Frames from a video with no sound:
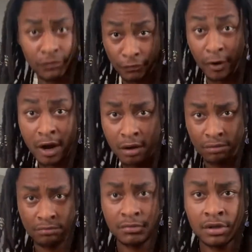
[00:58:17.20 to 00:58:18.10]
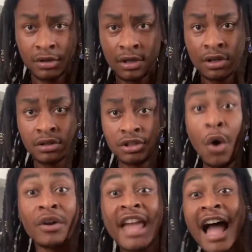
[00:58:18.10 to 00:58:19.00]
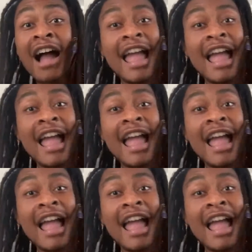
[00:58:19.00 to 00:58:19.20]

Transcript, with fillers: For real? Knowing that our